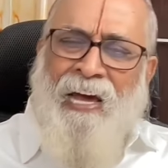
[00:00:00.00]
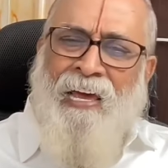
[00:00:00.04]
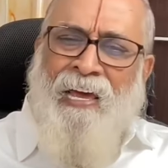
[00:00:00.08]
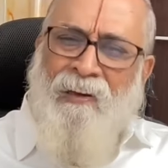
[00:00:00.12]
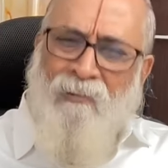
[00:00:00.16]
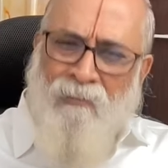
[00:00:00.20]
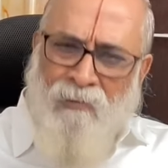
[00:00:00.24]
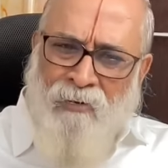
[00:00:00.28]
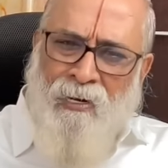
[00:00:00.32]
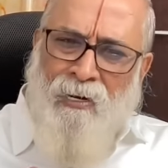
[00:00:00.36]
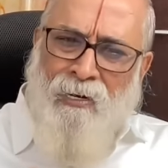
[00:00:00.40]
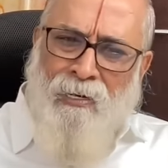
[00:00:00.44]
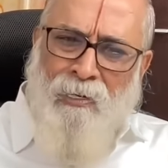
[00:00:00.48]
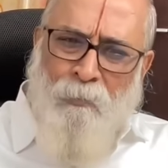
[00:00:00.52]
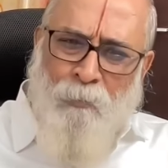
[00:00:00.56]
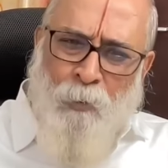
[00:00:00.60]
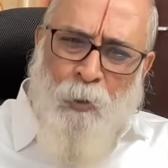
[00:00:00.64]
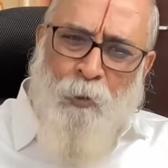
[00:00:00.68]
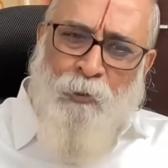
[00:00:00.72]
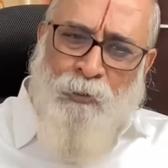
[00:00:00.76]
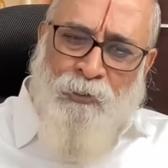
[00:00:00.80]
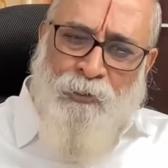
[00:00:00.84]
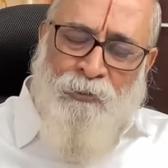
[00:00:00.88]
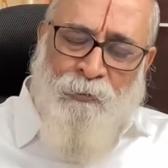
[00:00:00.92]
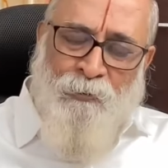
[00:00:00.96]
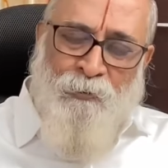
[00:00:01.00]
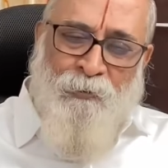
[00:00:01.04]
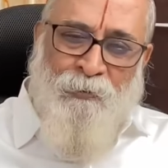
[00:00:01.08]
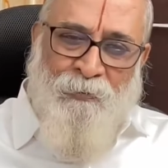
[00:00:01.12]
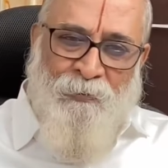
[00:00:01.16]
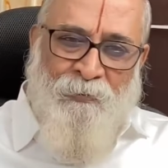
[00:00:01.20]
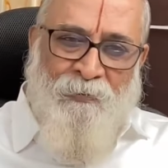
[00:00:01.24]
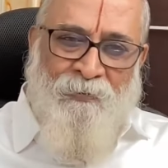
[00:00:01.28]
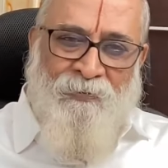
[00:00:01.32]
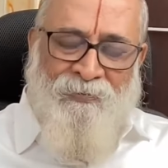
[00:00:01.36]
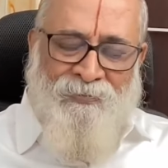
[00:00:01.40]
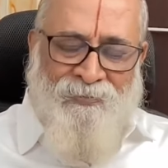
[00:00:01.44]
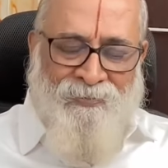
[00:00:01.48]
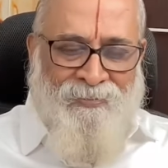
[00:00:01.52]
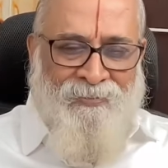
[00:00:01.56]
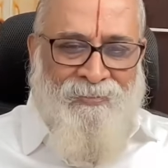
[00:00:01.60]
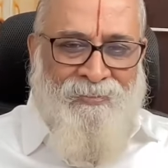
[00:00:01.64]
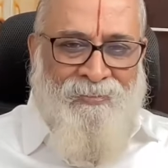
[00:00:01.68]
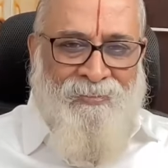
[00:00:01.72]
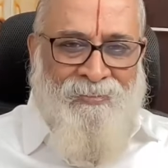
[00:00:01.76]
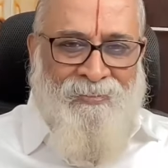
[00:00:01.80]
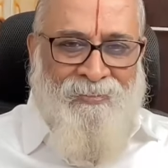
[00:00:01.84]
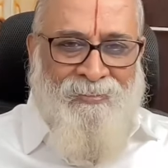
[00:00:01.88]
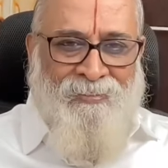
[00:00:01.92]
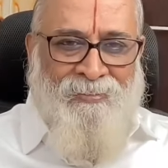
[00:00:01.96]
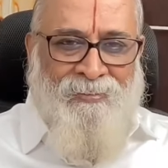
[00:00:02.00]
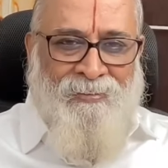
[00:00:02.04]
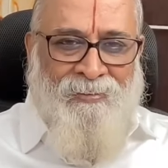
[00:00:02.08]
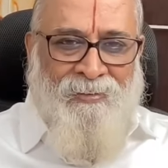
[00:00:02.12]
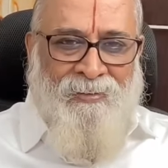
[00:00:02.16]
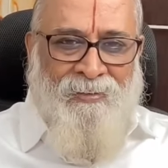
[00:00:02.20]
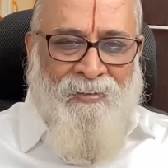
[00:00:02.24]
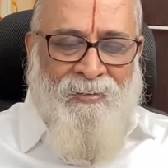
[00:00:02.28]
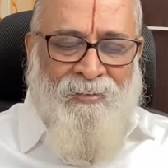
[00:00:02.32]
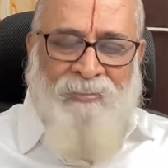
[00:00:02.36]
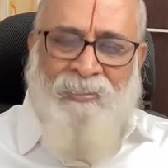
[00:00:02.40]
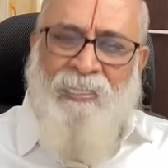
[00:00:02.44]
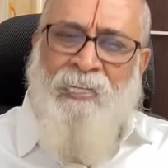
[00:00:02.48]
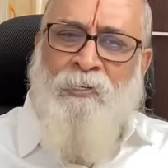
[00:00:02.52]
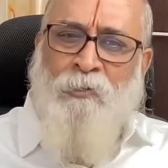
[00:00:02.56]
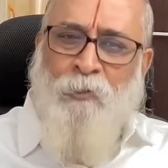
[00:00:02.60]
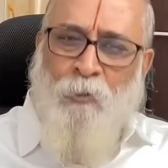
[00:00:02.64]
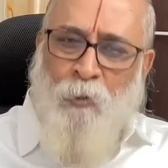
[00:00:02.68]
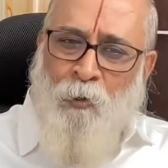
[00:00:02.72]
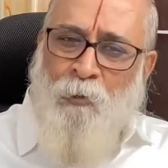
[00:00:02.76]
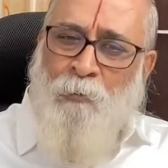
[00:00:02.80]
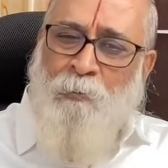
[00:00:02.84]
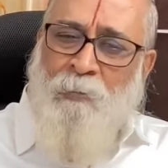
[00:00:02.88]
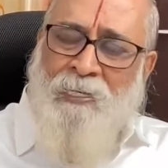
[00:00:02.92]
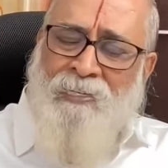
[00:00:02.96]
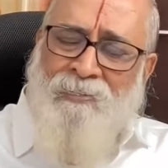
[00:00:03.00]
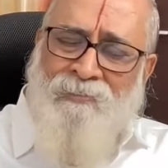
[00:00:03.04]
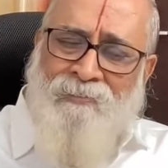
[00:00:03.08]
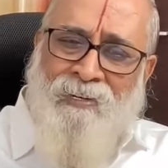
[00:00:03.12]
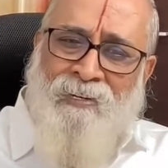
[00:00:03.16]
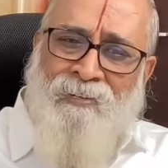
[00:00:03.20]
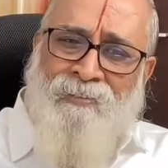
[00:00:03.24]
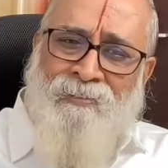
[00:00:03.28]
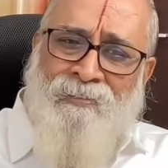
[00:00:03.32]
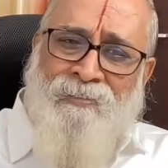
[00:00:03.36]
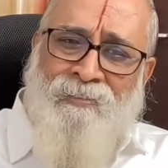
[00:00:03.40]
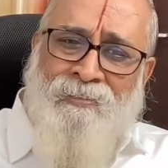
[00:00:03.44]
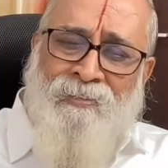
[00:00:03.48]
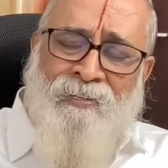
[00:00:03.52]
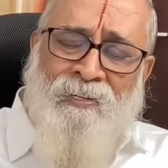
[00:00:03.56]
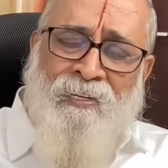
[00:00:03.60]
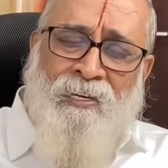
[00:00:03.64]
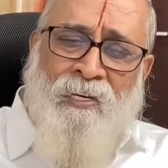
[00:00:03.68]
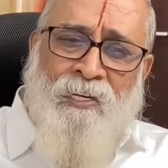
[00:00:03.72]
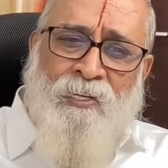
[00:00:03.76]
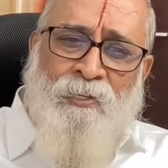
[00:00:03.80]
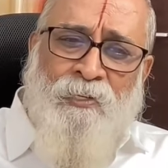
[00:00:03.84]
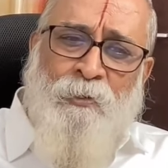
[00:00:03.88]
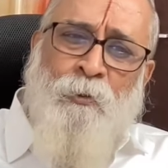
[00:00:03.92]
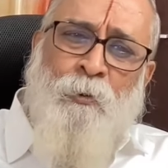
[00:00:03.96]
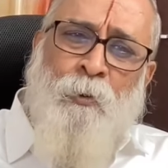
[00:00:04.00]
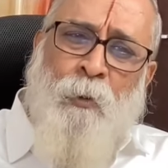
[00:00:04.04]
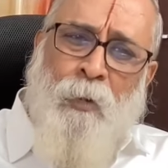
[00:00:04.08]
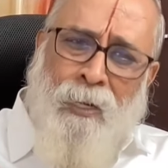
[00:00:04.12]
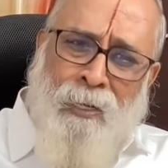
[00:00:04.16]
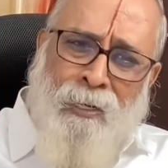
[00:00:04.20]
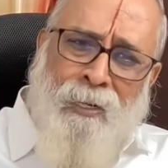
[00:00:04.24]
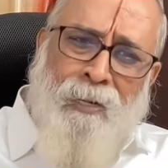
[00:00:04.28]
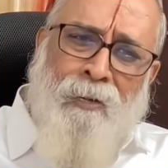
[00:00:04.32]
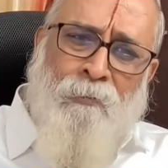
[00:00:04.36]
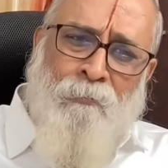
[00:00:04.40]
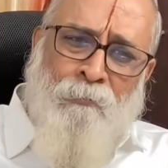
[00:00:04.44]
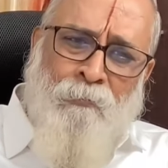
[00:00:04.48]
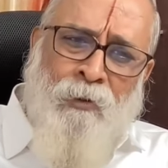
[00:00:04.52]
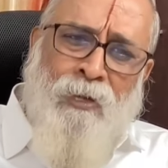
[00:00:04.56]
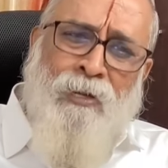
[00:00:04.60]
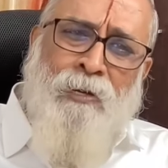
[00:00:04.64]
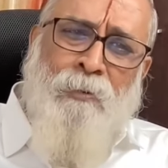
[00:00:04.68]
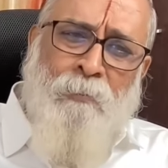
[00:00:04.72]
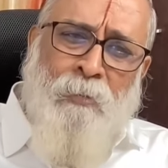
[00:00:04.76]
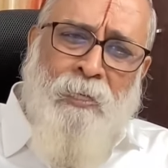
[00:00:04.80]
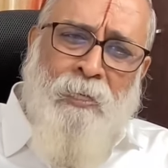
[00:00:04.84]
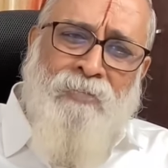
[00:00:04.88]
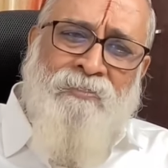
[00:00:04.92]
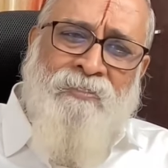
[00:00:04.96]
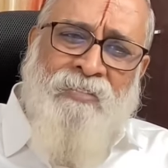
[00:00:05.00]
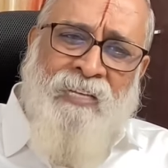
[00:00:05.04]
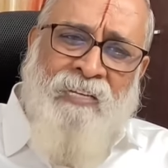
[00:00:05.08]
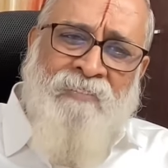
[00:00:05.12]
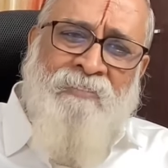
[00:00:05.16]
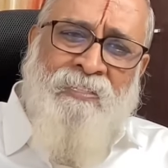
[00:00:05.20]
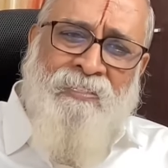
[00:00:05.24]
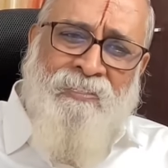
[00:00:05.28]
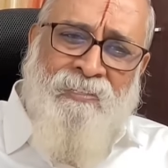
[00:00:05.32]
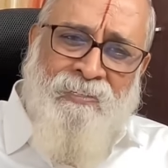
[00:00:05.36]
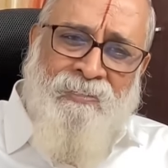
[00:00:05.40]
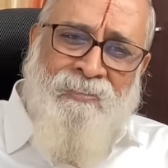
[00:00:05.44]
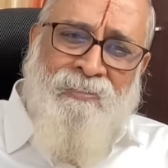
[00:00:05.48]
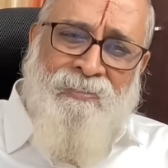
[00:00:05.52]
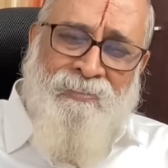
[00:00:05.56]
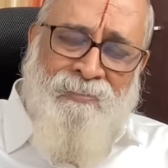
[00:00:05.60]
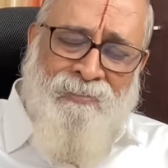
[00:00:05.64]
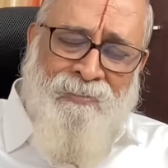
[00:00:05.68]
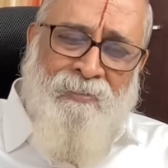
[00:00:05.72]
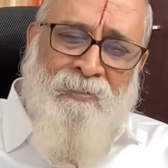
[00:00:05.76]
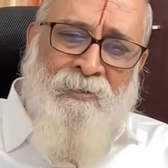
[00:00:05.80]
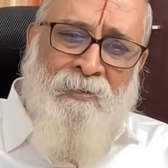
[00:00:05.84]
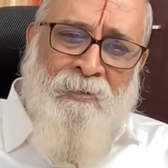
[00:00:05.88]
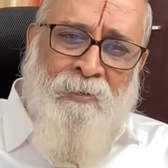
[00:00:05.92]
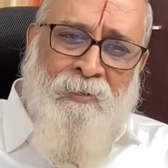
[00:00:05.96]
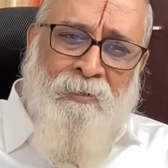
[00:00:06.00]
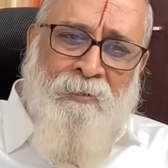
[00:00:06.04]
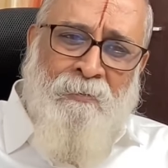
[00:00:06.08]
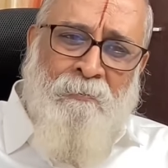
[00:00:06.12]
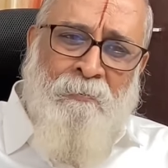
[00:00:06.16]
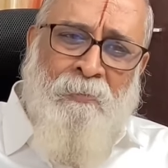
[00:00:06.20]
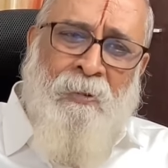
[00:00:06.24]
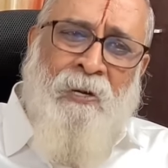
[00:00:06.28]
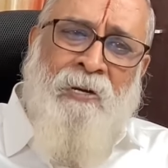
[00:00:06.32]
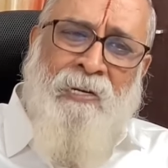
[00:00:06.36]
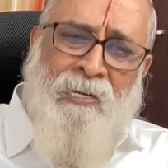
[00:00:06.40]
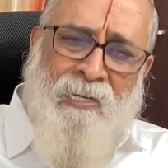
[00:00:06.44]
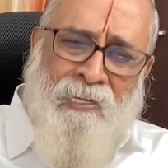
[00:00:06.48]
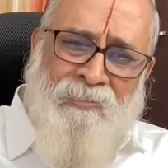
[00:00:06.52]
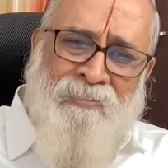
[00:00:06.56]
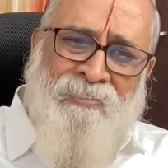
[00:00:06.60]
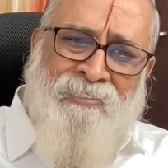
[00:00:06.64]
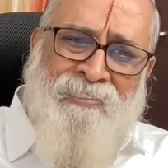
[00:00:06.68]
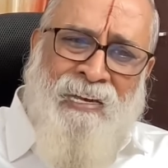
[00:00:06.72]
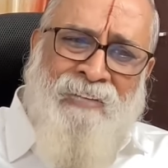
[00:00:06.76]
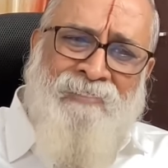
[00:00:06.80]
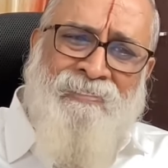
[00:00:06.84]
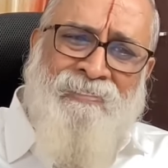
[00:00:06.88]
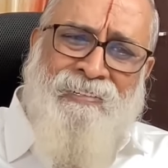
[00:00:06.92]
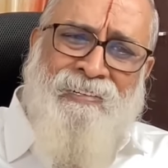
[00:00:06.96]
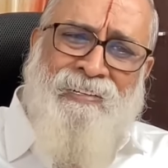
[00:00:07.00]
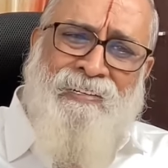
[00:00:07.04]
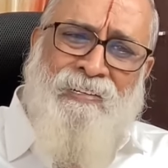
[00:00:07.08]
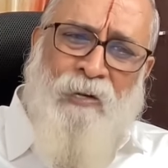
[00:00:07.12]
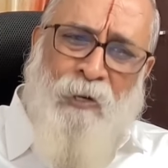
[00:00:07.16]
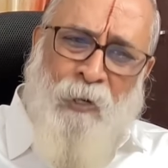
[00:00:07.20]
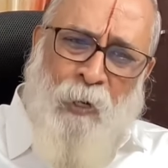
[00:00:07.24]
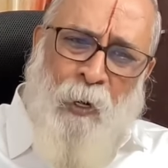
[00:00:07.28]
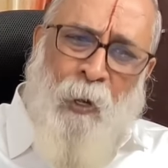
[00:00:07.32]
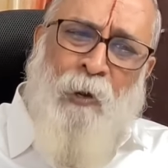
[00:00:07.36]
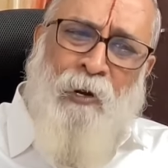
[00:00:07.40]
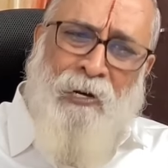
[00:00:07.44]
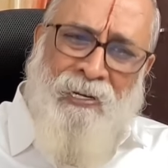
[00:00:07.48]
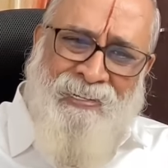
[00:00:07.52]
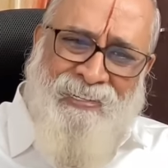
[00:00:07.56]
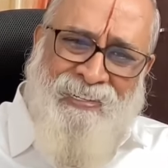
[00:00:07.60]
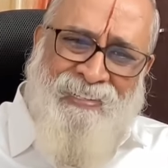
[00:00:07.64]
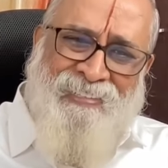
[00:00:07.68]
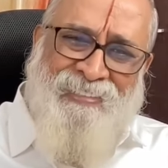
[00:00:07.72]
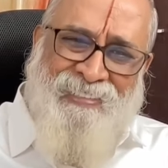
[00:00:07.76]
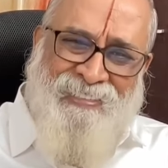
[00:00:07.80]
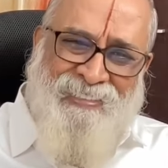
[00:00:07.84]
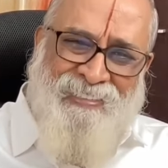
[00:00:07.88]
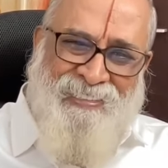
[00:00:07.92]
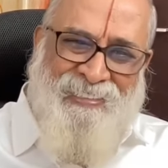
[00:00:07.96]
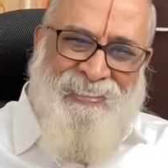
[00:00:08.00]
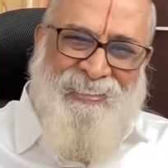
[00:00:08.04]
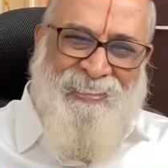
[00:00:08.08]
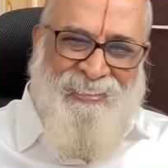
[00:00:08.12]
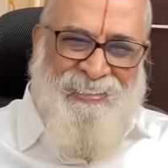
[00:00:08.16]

I have heard about you. They told me that you are a very big Sanskrit Pandit, Sanskrit laureate.